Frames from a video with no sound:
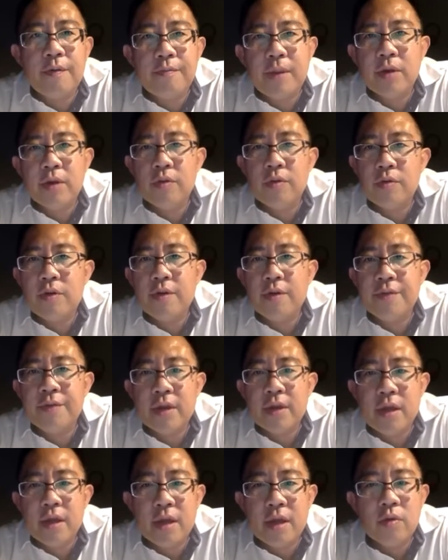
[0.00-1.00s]
micrograft
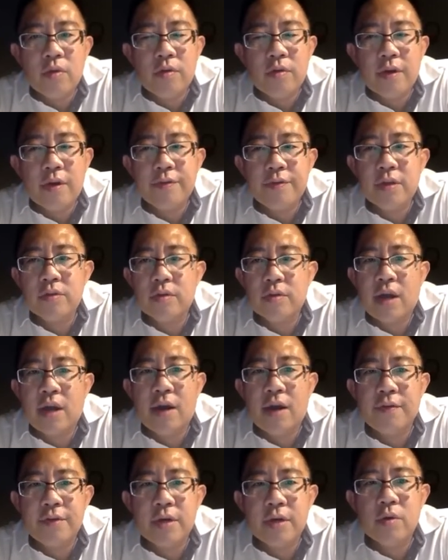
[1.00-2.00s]
and allografting to
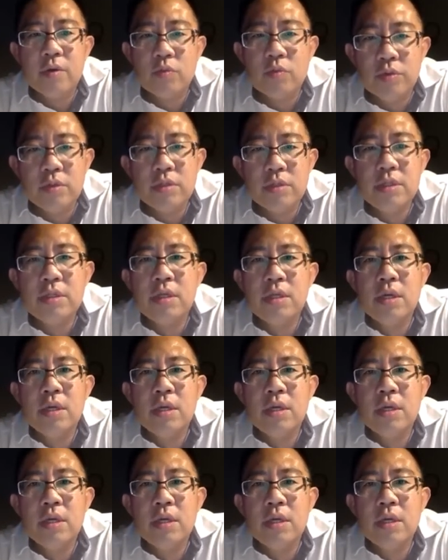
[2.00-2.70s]
cover wounds.